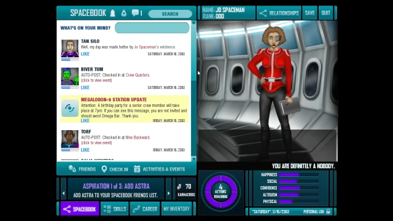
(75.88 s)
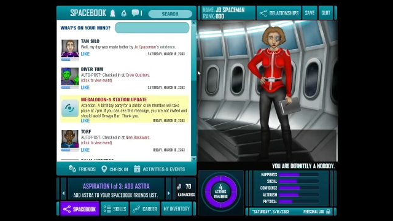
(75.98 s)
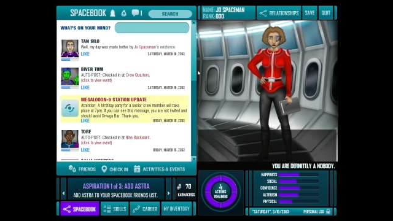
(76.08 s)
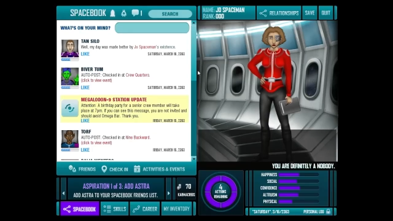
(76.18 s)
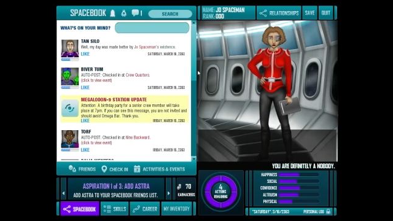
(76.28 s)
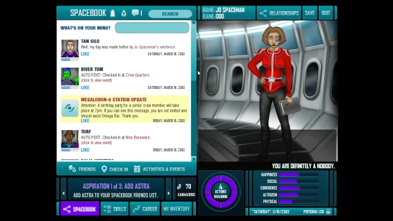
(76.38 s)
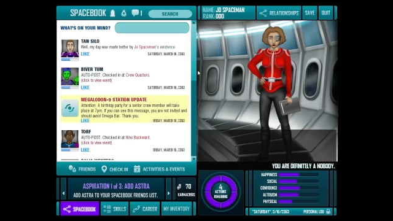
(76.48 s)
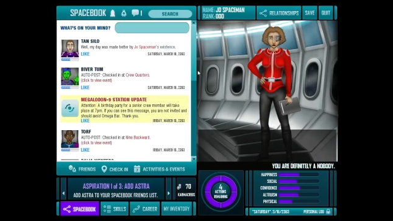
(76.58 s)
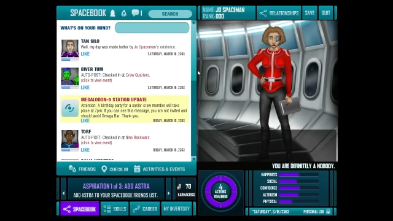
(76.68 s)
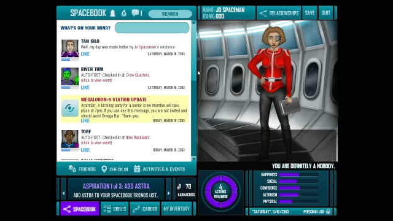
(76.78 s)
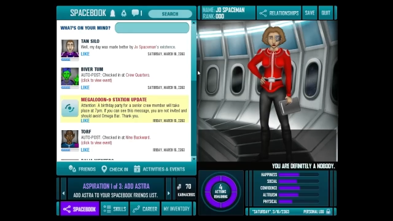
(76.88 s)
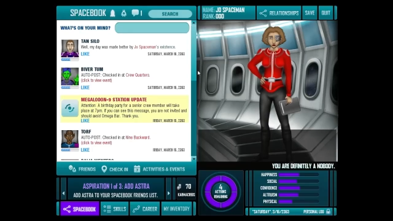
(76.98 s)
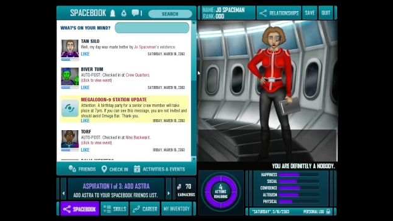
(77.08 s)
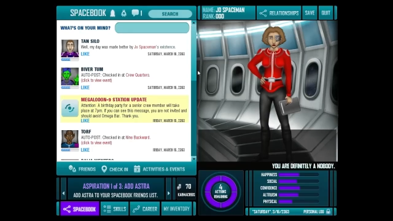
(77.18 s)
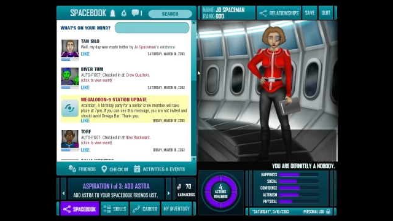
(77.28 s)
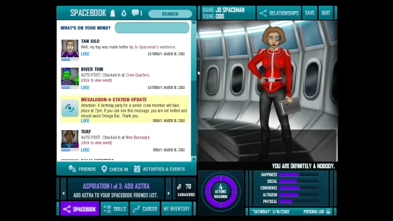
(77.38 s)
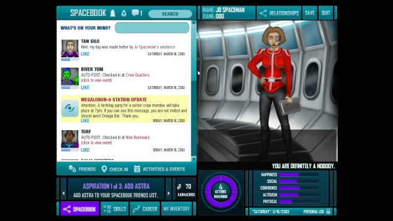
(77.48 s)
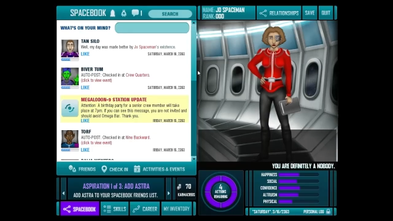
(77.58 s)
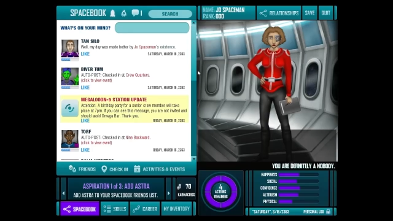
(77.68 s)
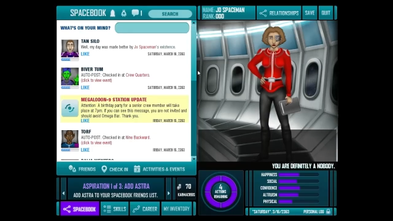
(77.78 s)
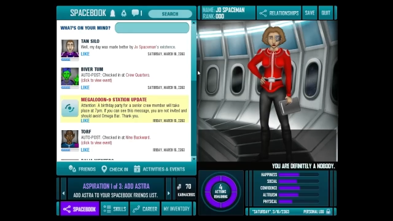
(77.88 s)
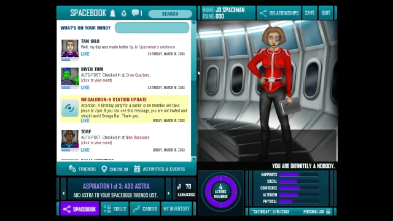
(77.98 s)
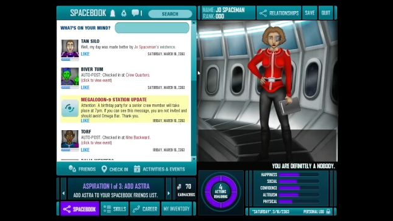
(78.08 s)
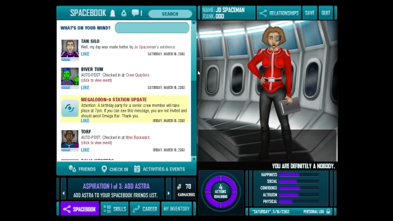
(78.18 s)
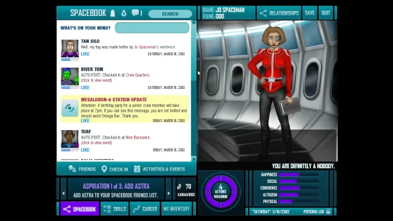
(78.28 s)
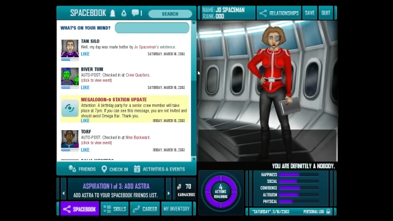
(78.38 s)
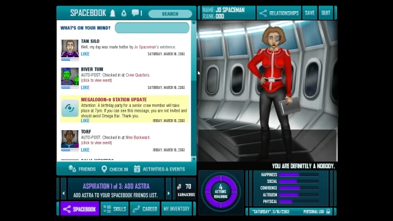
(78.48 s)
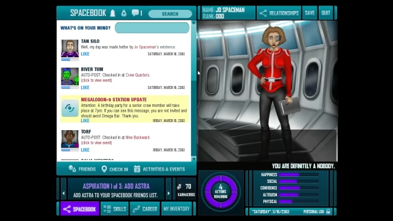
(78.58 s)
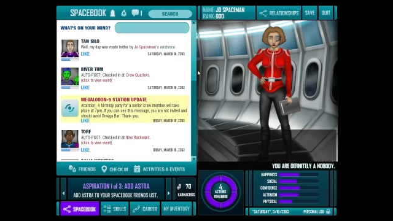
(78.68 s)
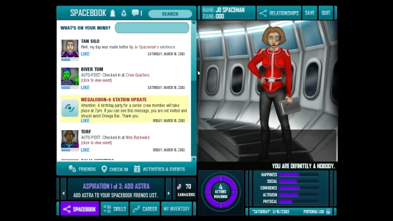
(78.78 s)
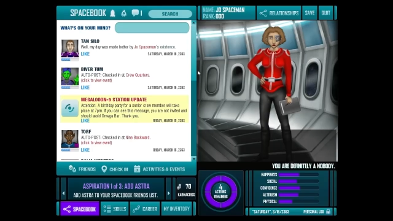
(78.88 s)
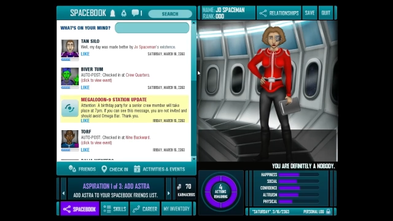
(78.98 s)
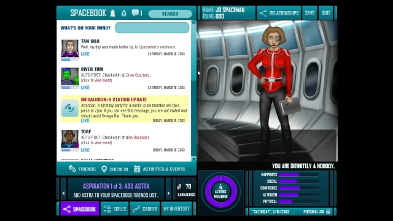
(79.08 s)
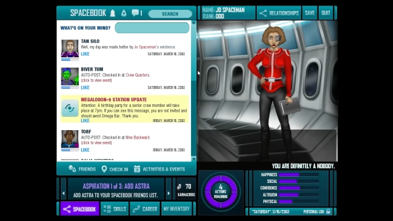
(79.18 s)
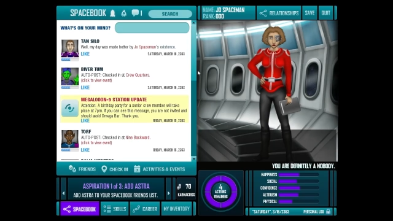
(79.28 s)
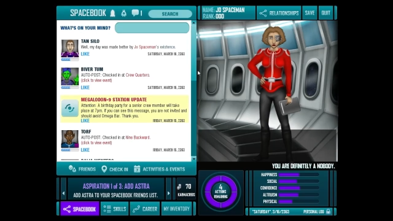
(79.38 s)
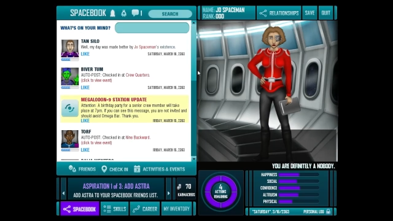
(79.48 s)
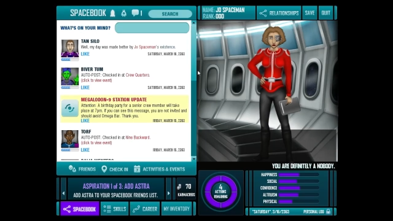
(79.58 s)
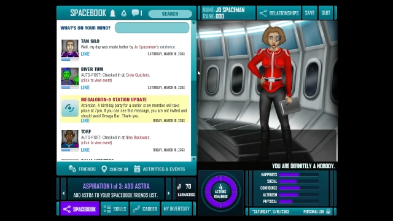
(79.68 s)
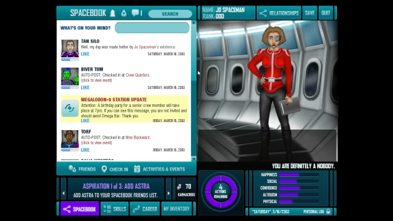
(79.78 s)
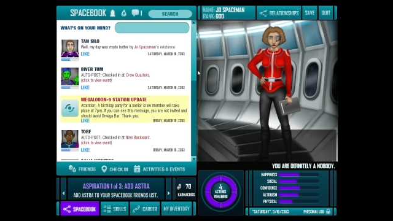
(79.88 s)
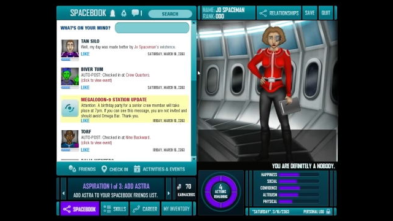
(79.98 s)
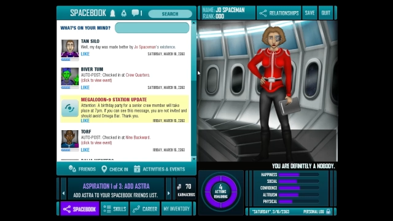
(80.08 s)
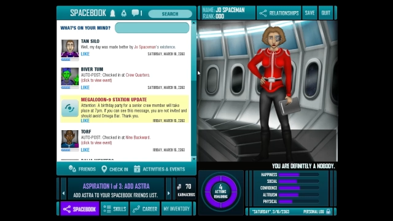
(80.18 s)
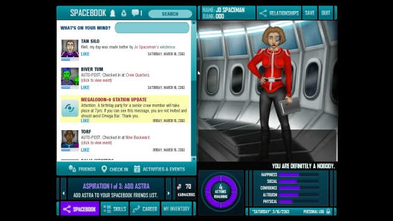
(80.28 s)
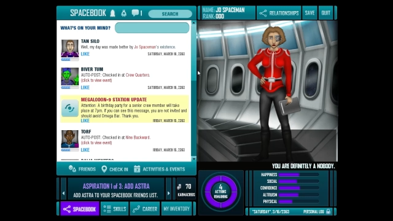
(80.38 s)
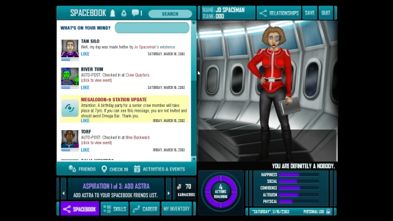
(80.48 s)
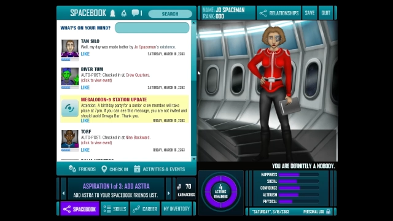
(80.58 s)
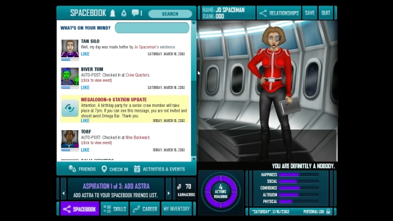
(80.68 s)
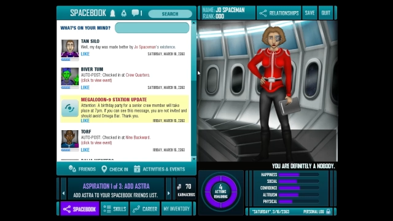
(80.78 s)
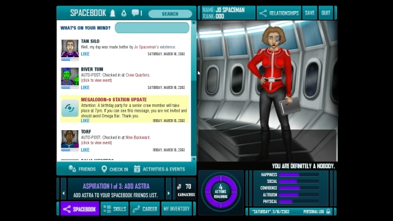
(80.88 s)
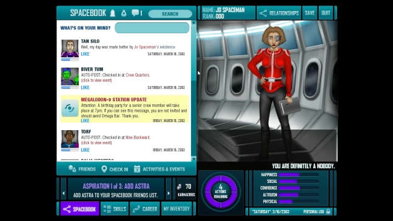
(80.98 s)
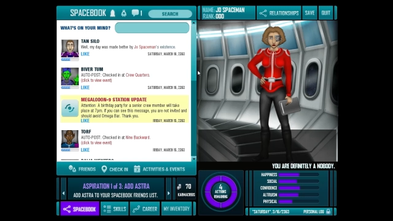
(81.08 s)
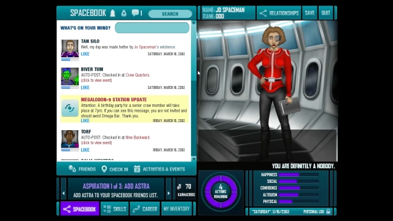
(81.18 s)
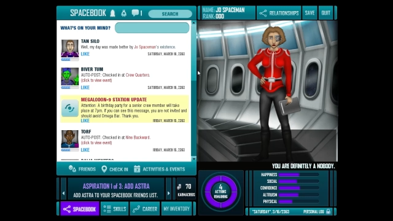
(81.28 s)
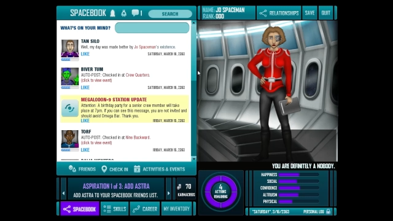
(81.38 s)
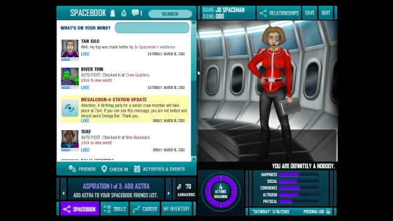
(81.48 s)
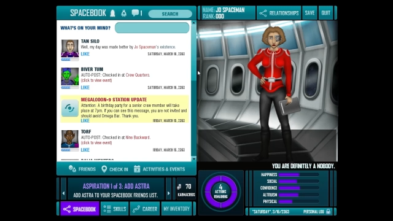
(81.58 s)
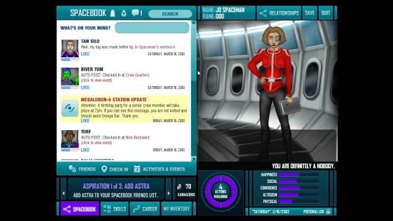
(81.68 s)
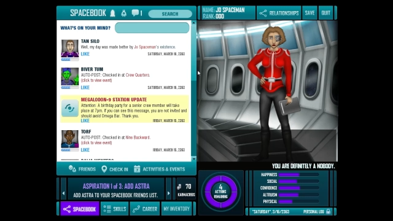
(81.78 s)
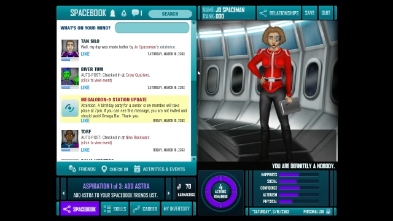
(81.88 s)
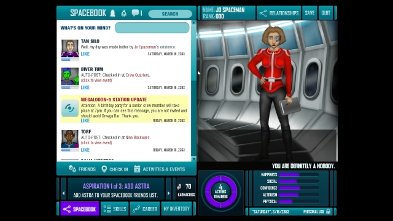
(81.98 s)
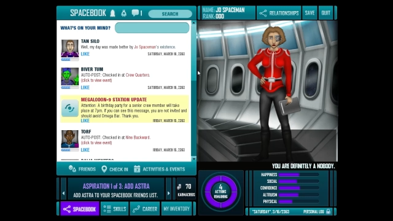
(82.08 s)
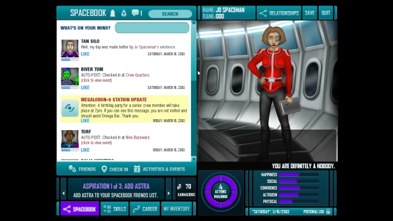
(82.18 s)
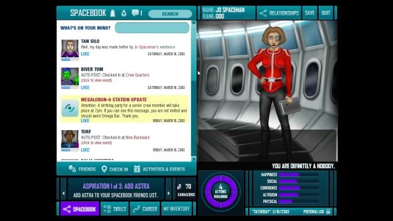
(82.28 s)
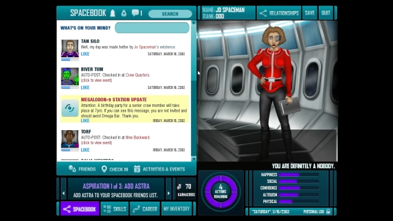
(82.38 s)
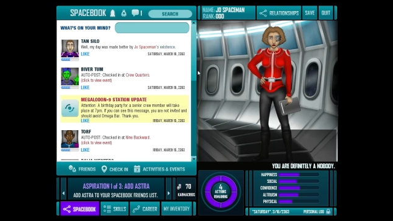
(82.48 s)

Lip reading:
(no speaker visible)